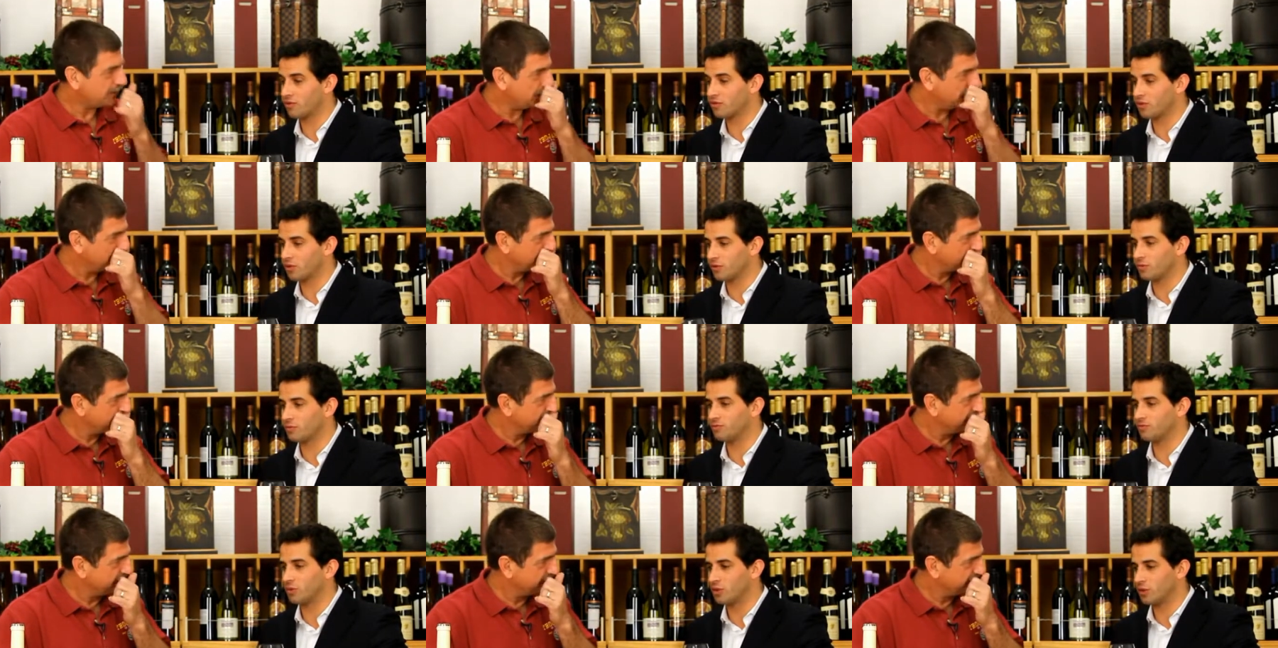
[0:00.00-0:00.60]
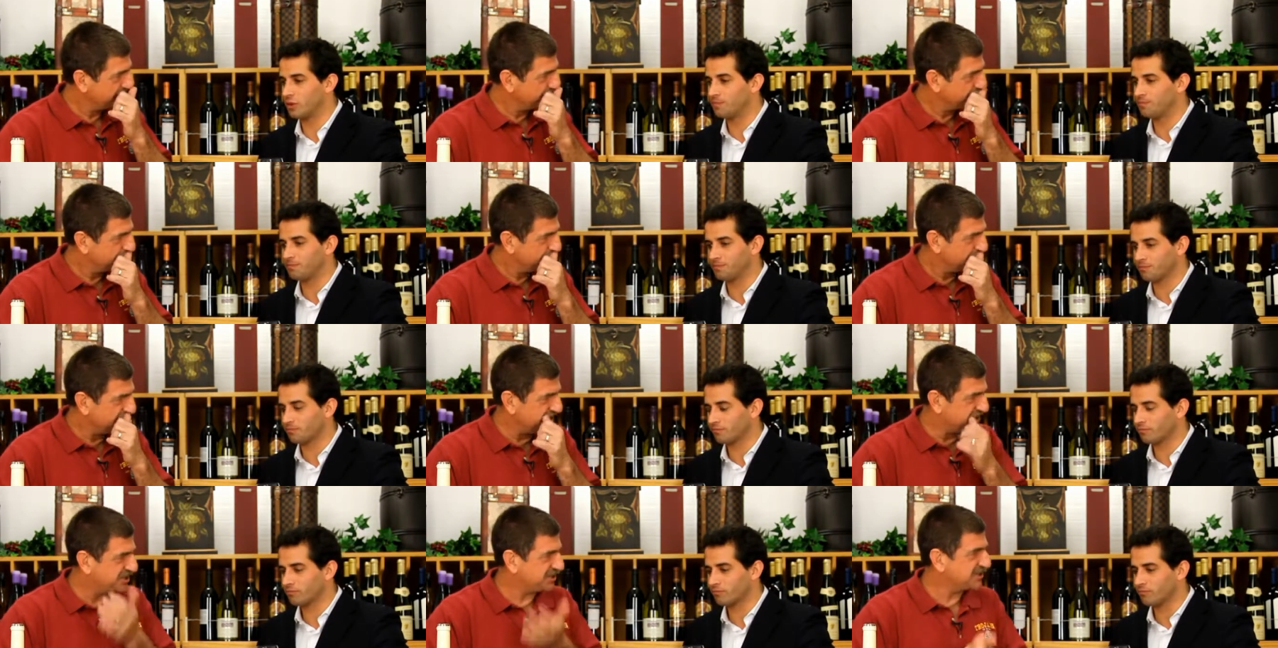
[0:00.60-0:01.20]
Speaker 1: So we're. And
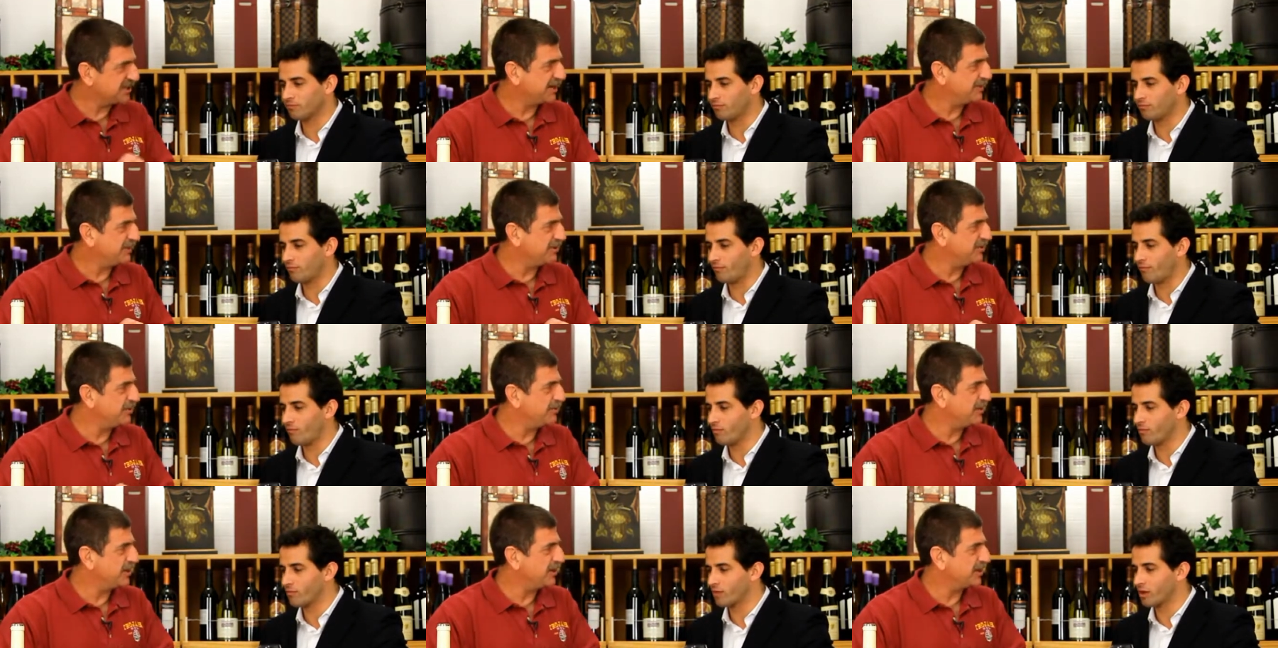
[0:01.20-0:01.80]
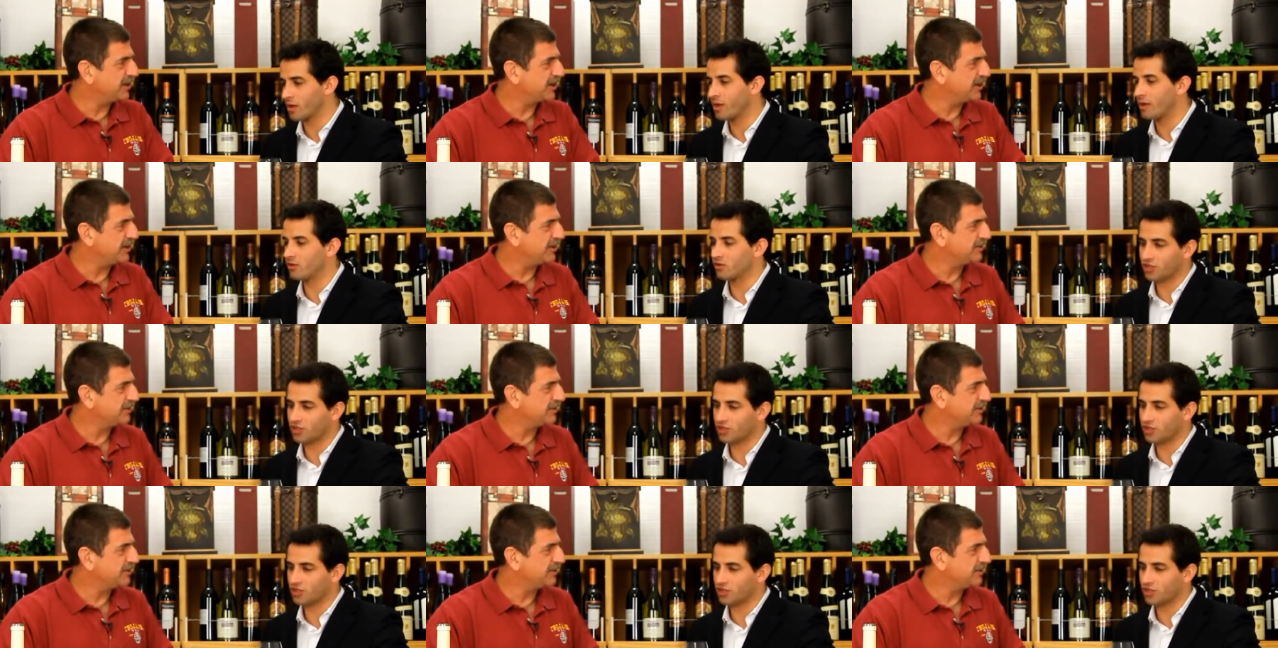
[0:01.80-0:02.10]
it's just coming to America now.